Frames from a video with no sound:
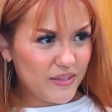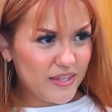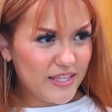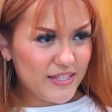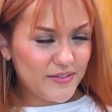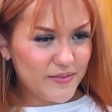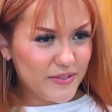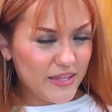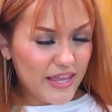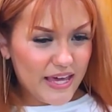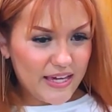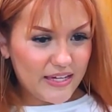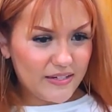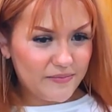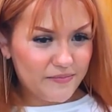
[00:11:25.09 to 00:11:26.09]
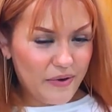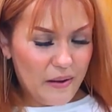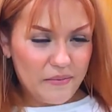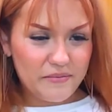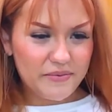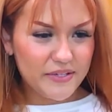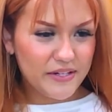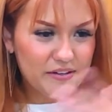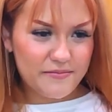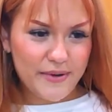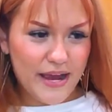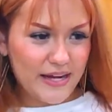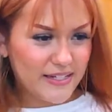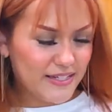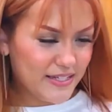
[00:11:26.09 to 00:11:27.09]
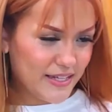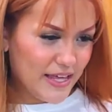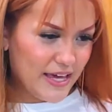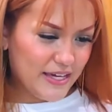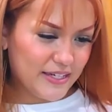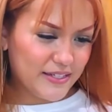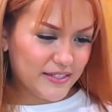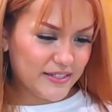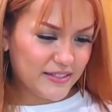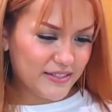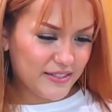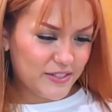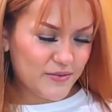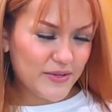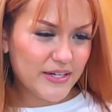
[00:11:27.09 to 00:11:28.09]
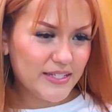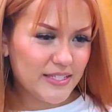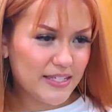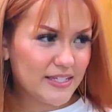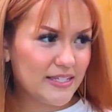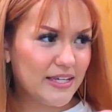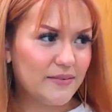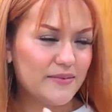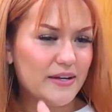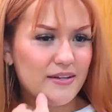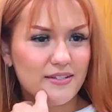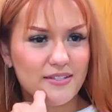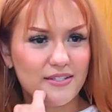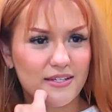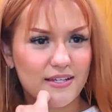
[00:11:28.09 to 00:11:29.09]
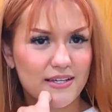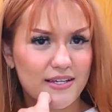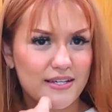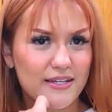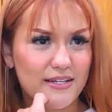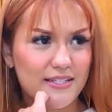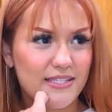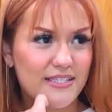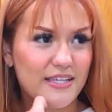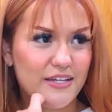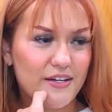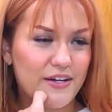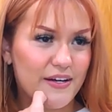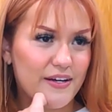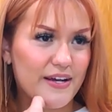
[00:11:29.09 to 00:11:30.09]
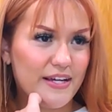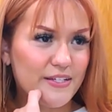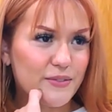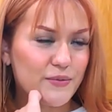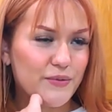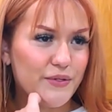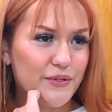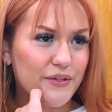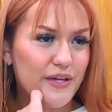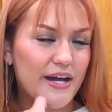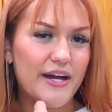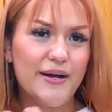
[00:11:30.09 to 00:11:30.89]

this would like probably go back to like 2016 when I was a senior in high school.